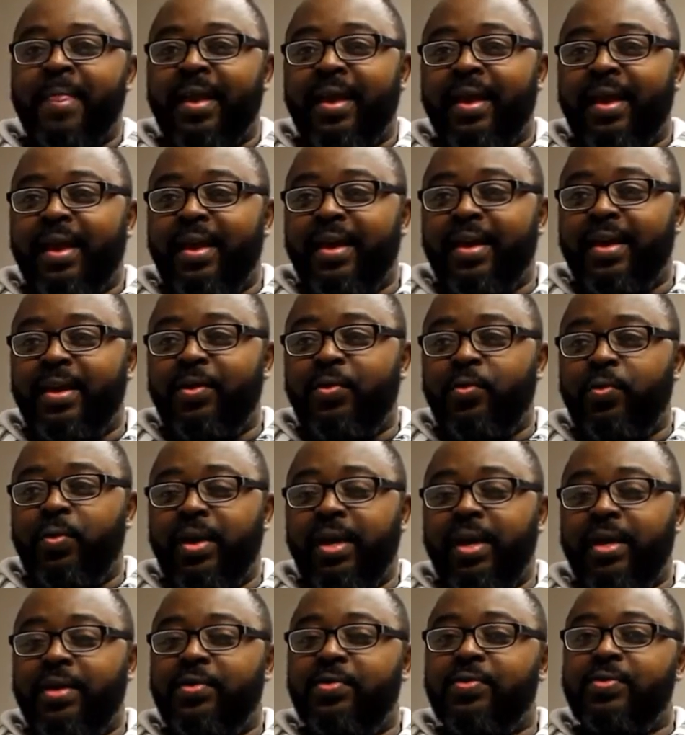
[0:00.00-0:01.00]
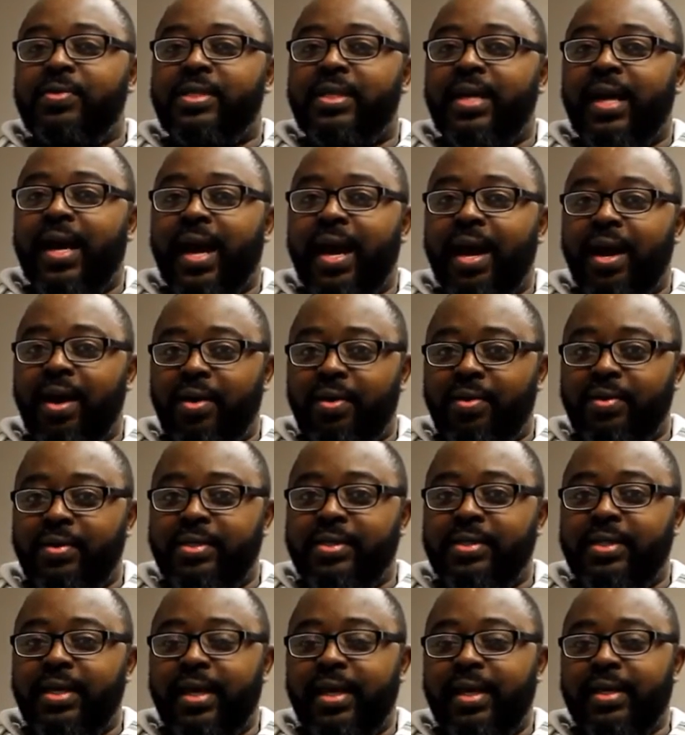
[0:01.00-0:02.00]
And when I do say how to
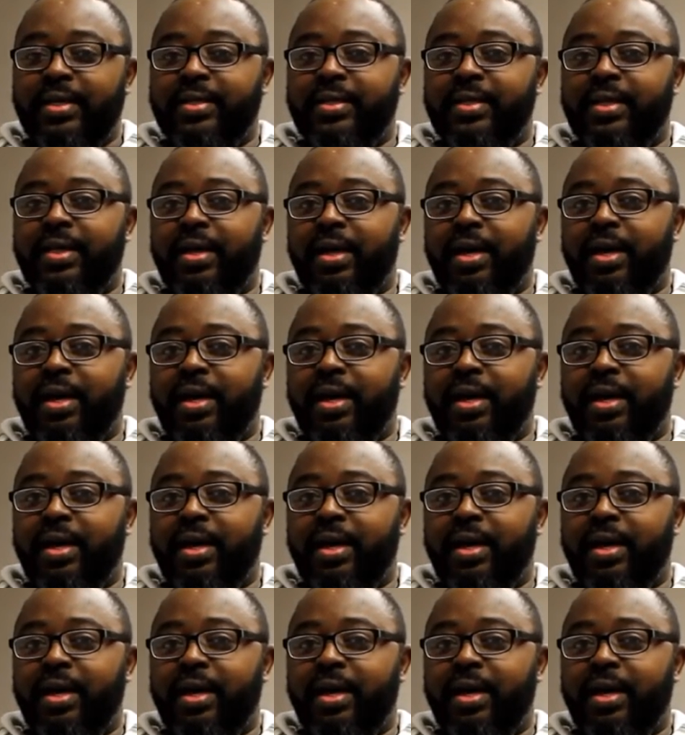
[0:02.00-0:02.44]
say it,